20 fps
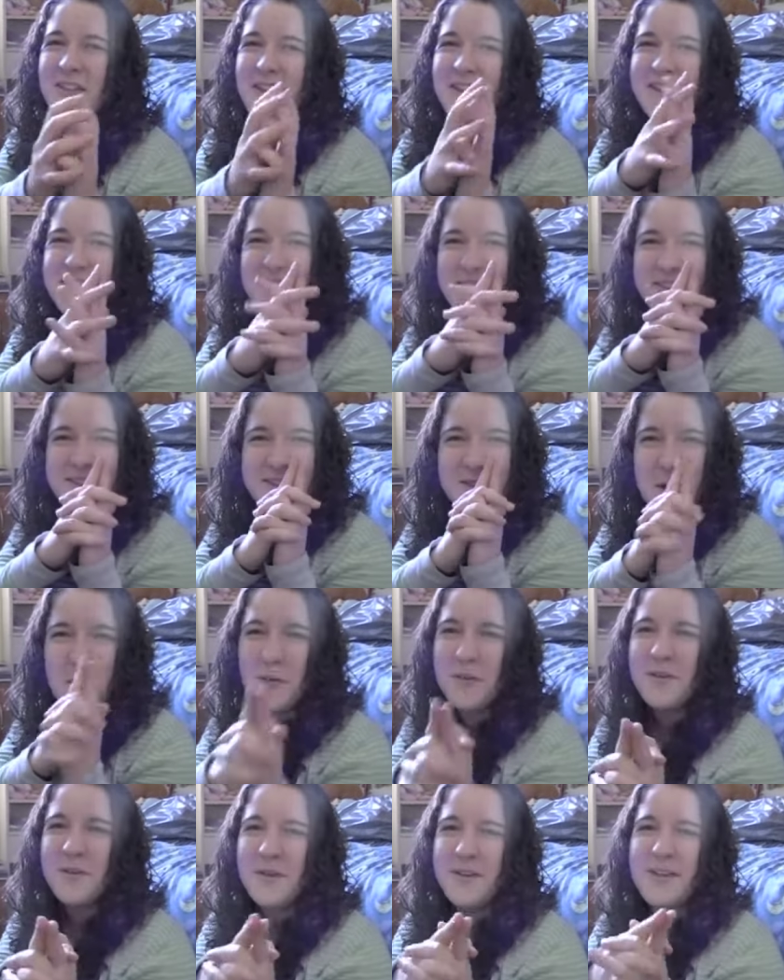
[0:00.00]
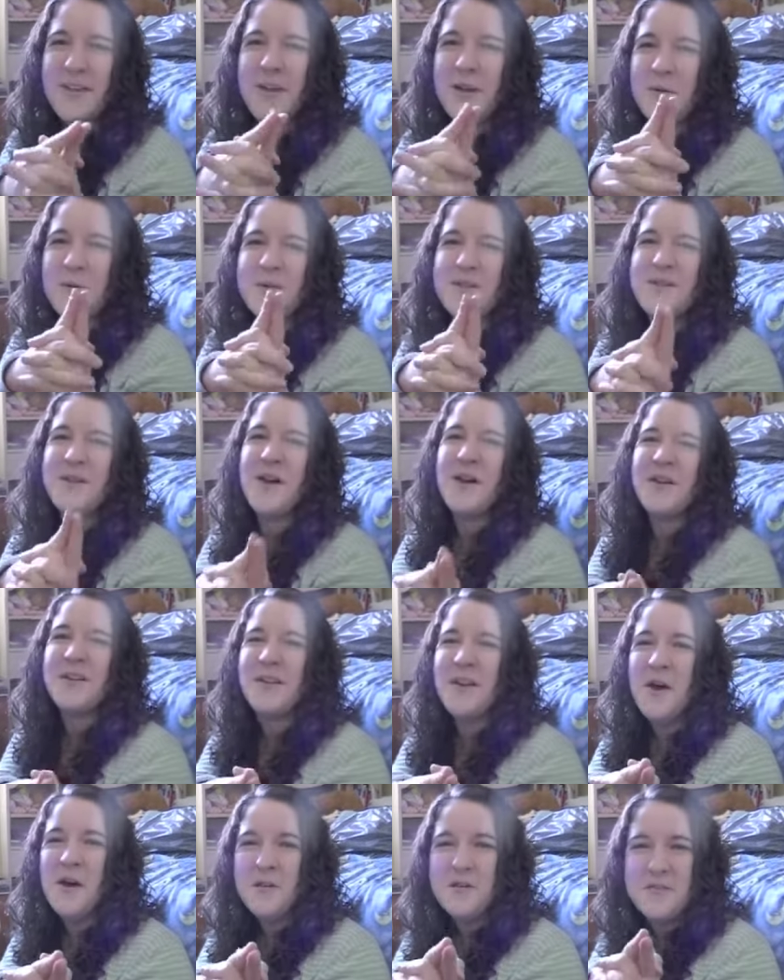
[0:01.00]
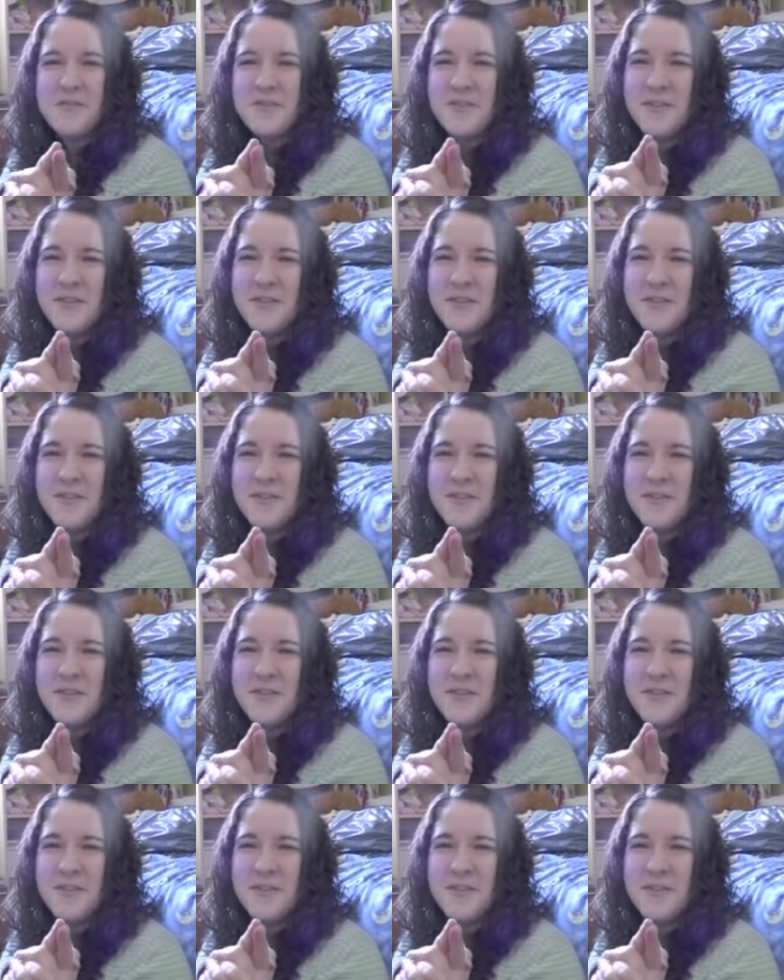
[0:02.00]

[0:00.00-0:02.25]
That totally like was not enough.